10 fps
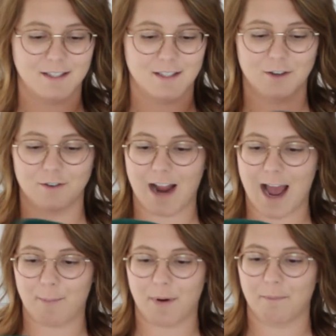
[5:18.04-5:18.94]

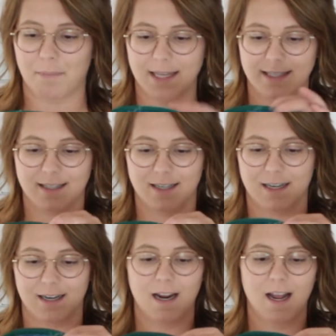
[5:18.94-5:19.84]
scrap
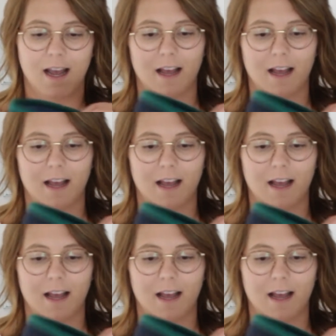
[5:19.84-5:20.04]
buster,